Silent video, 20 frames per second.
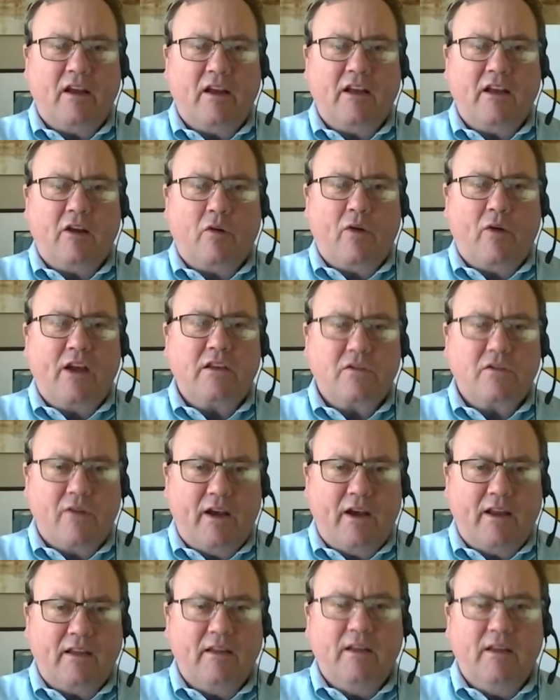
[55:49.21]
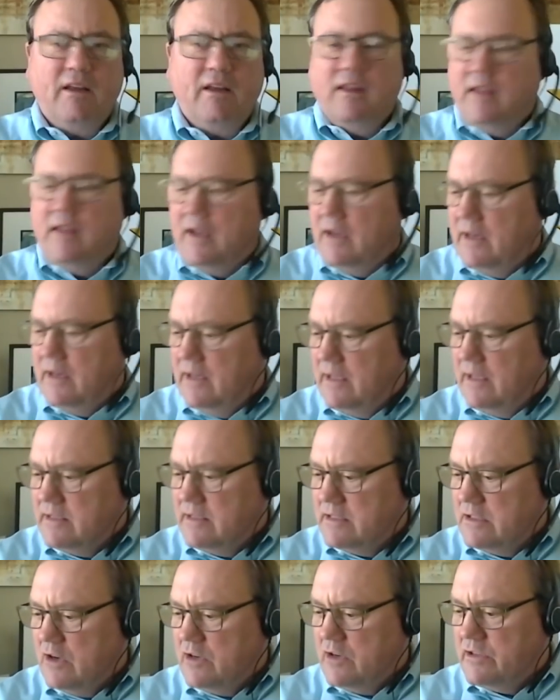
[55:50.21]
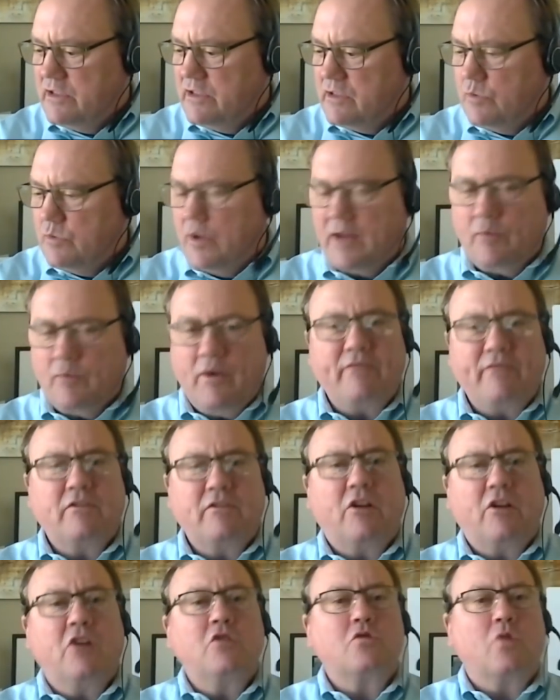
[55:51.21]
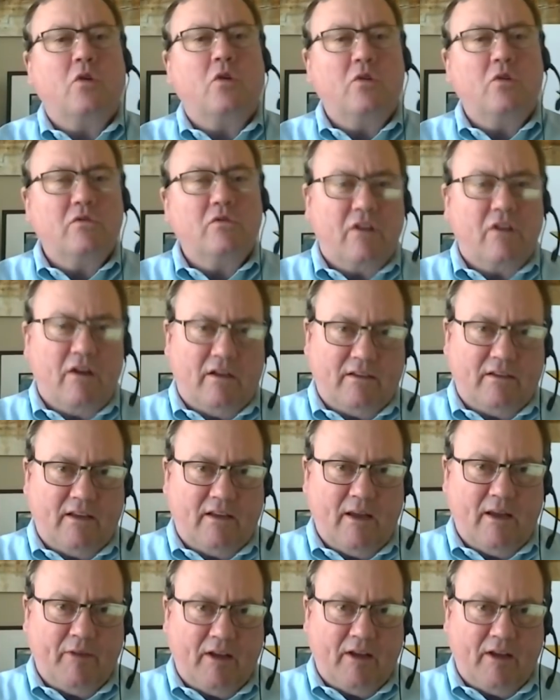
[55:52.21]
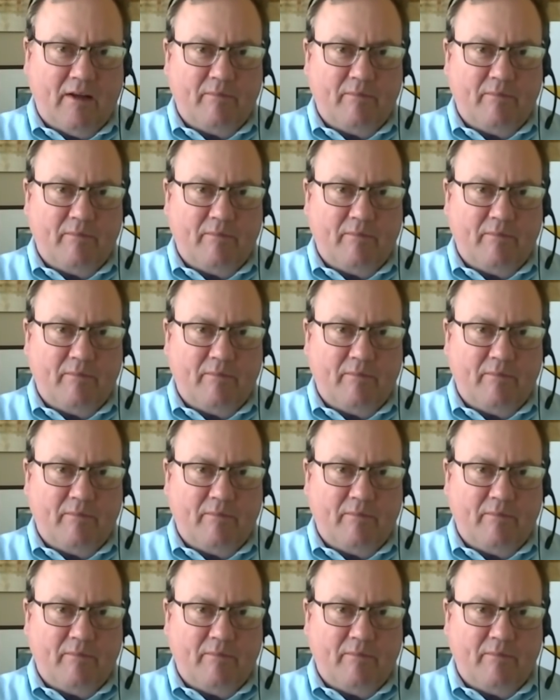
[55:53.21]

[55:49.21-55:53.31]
great training. It starts this week. We have ControlsCon coming up